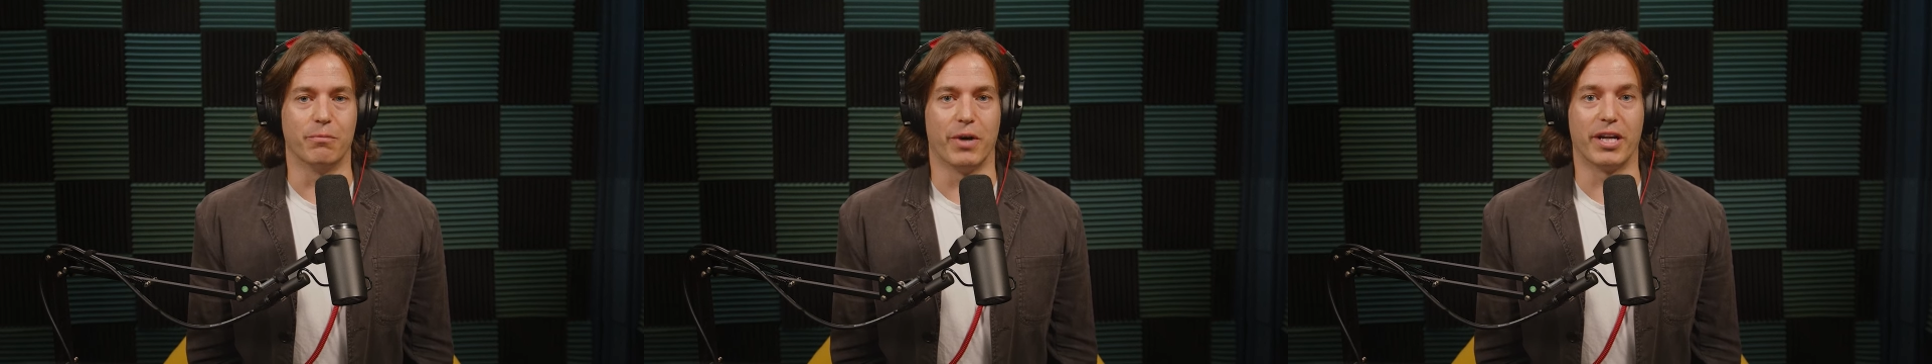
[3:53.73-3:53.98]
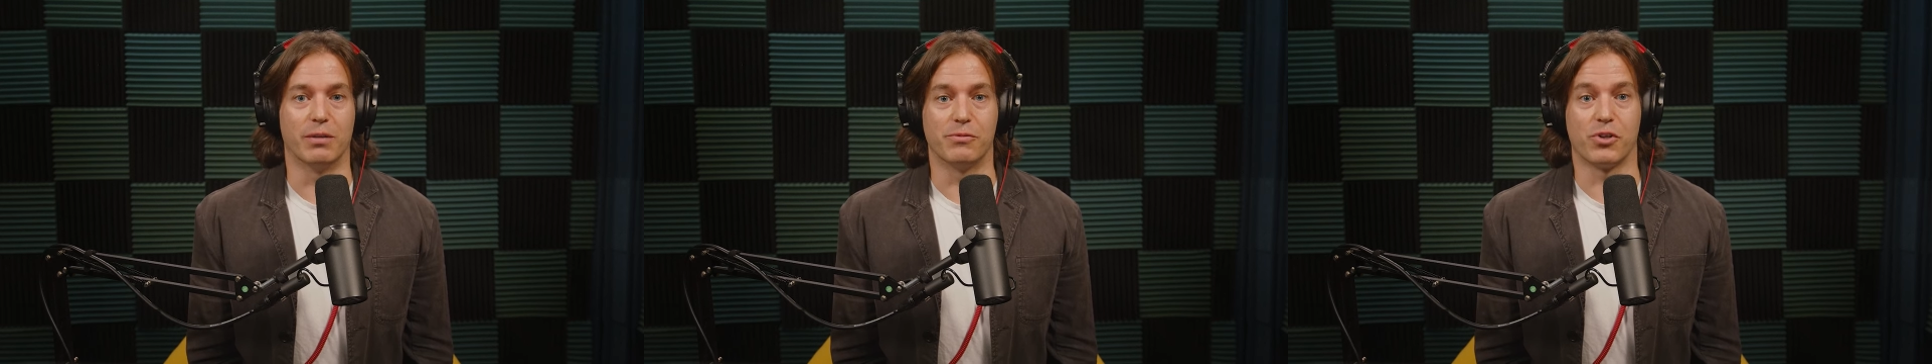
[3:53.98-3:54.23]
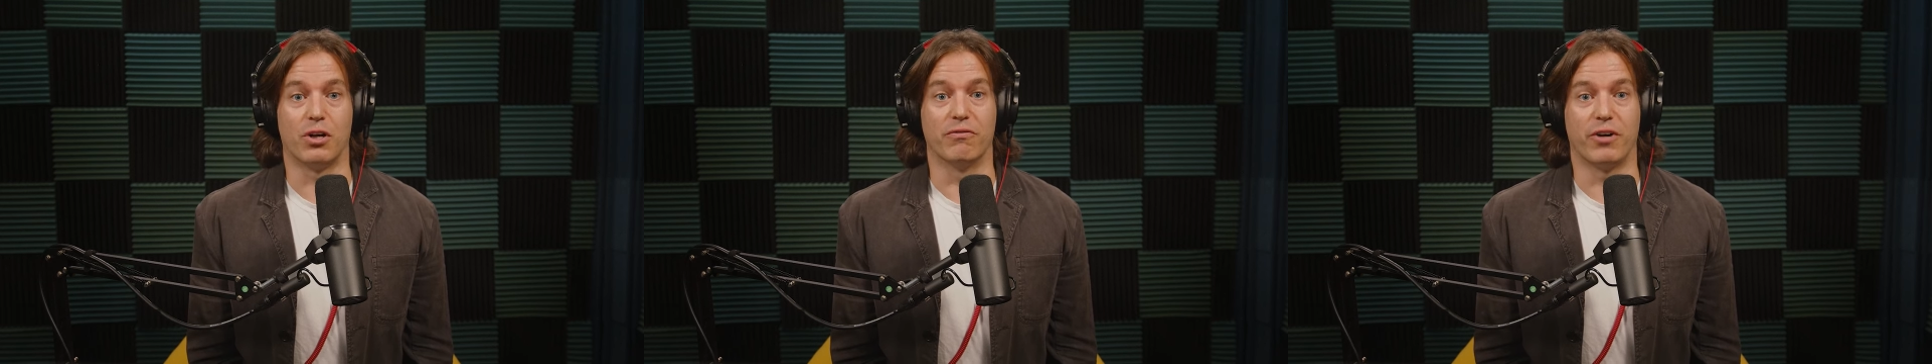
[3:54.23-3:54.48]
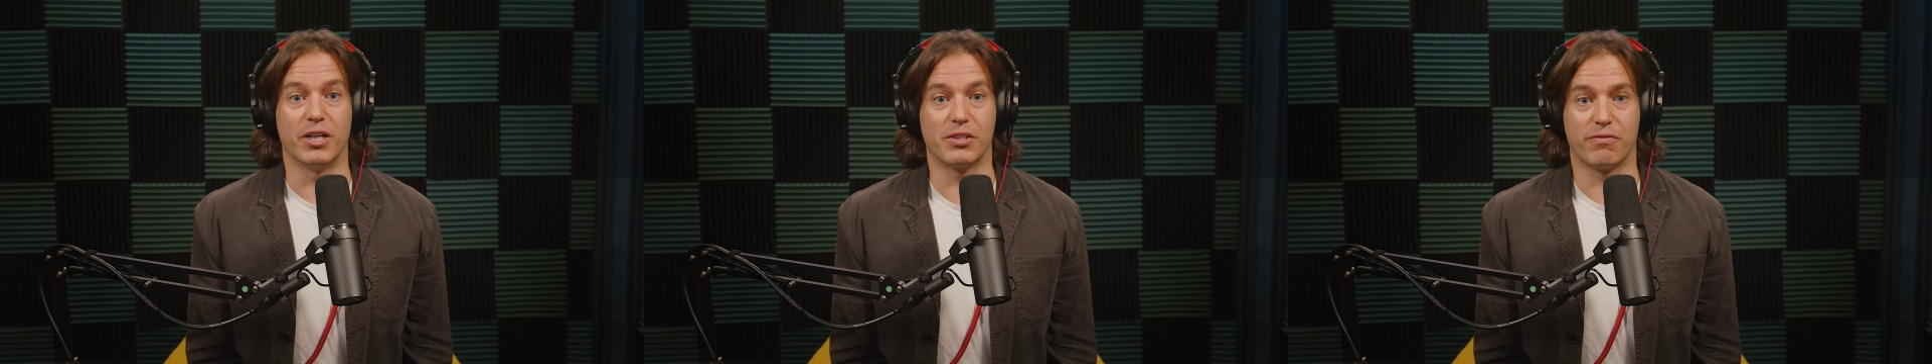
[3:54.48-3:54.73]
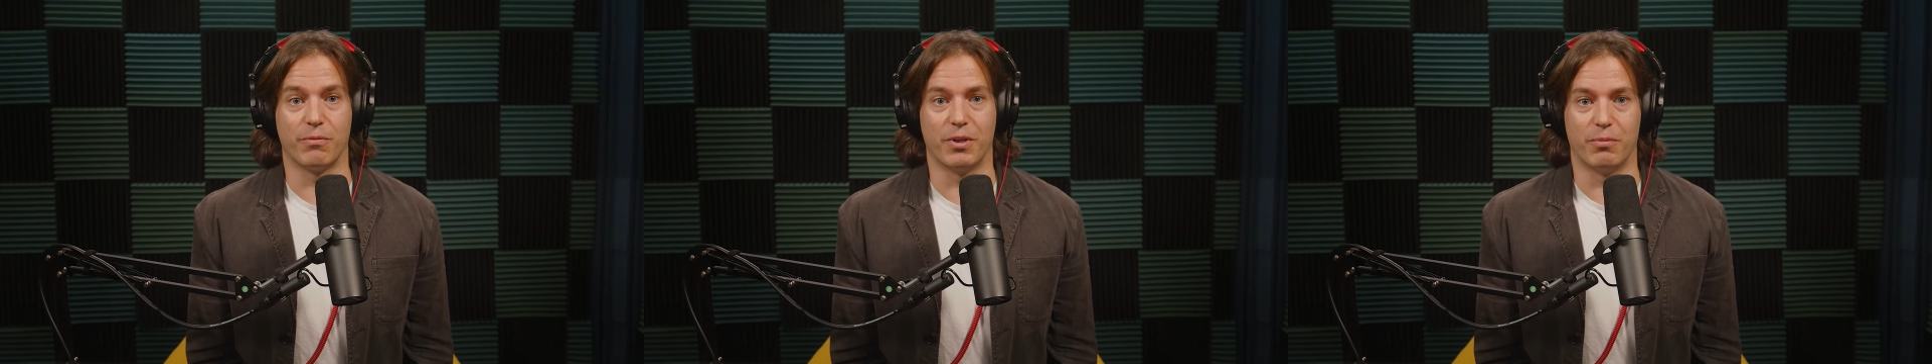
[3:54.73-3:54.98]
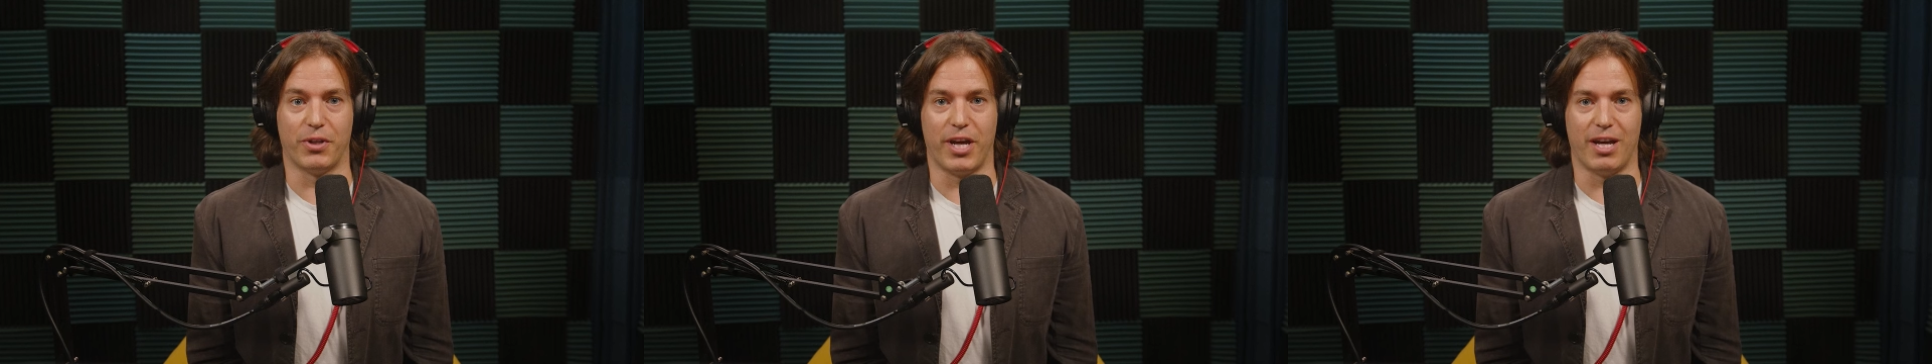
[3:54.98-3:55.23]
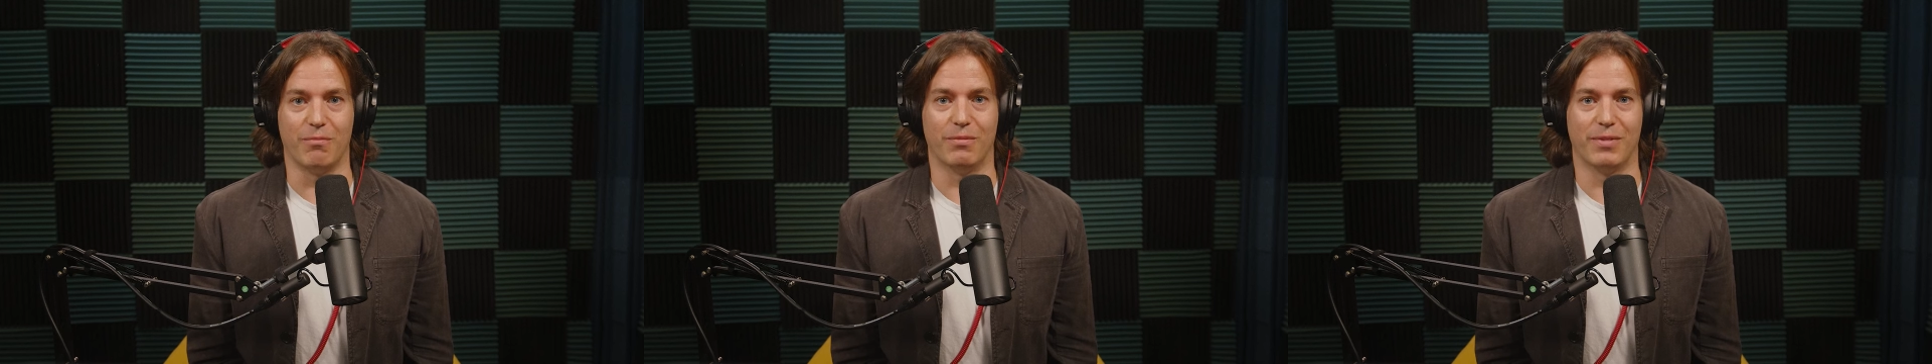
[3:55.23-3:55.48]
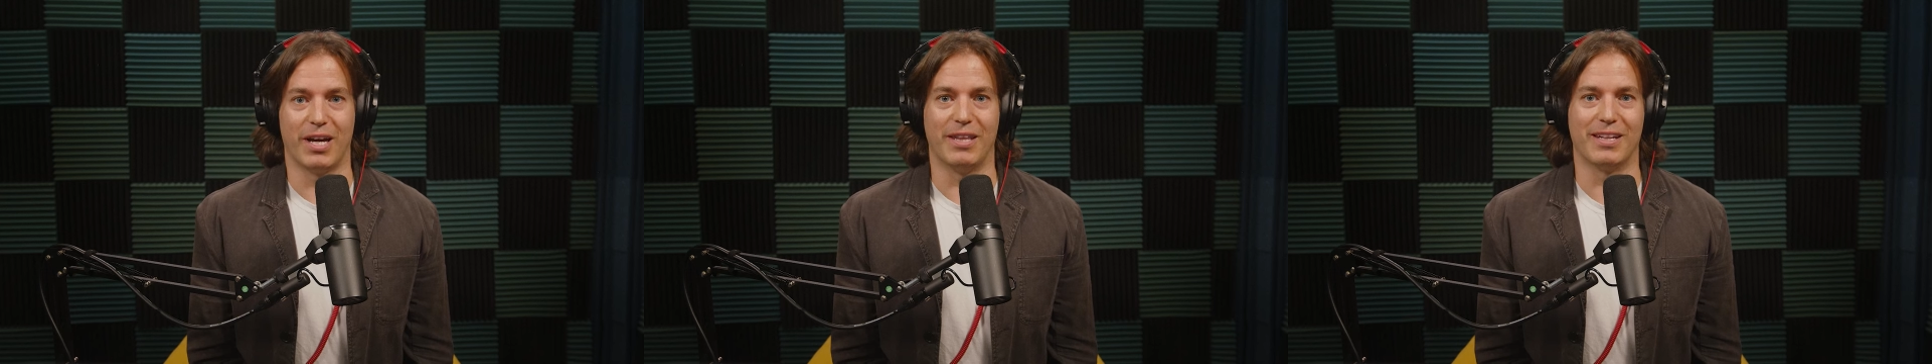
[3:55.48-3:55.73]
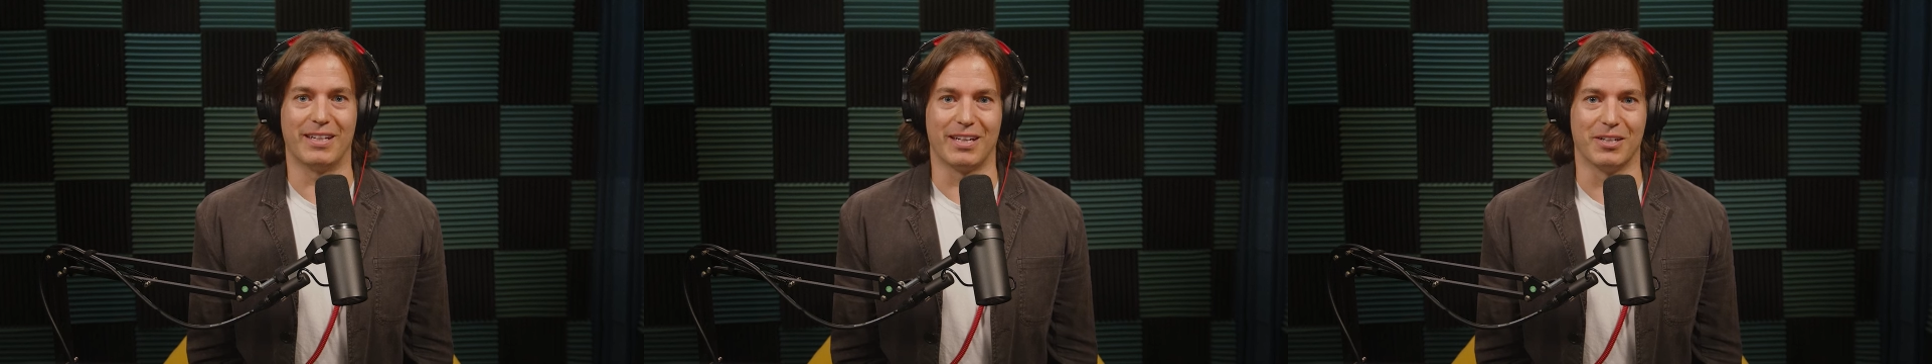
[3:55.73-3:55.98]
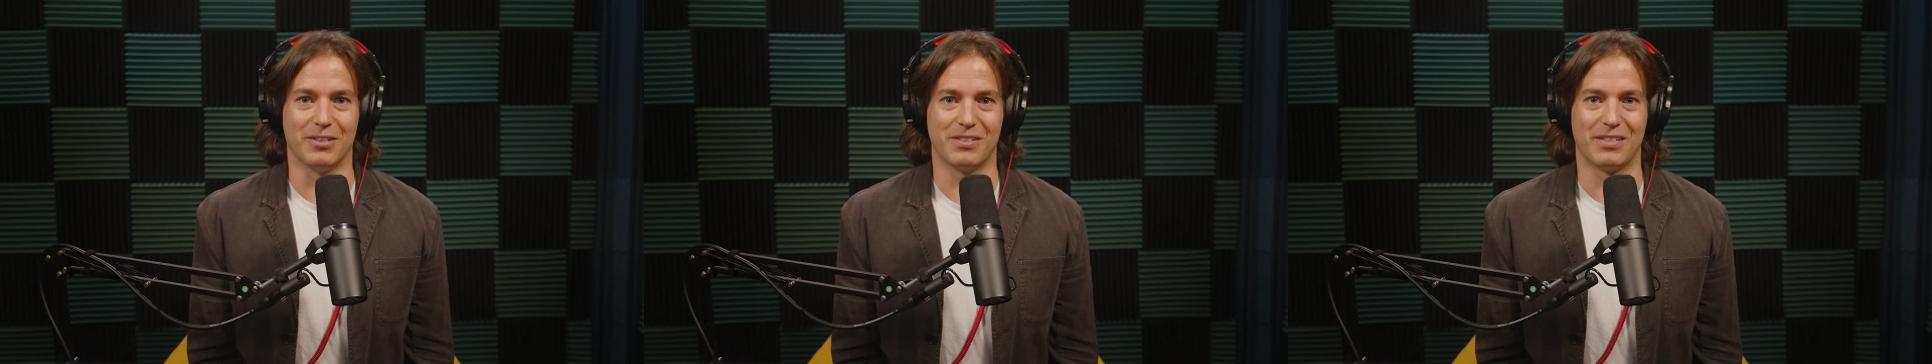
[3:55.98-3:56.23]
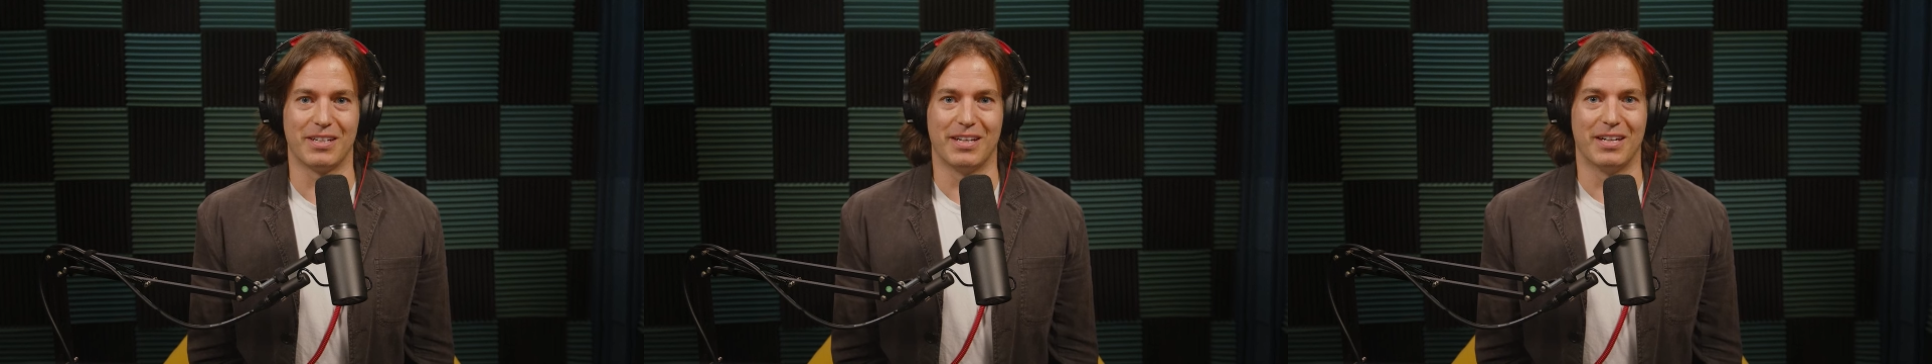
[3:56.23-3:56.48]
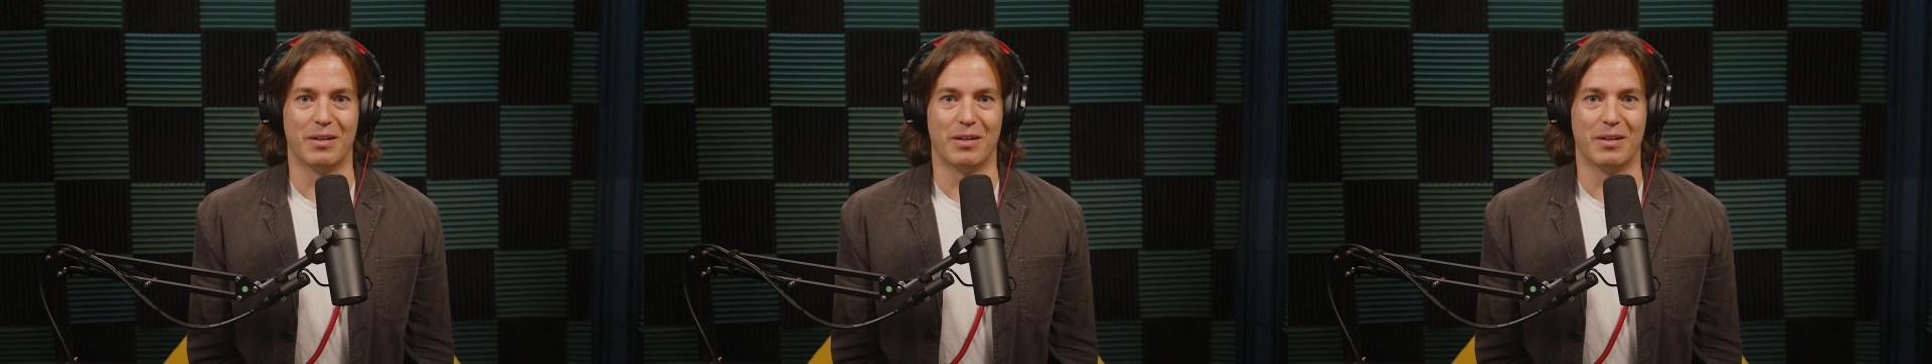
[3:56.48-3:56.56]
might absolve us from the blame and the guilt,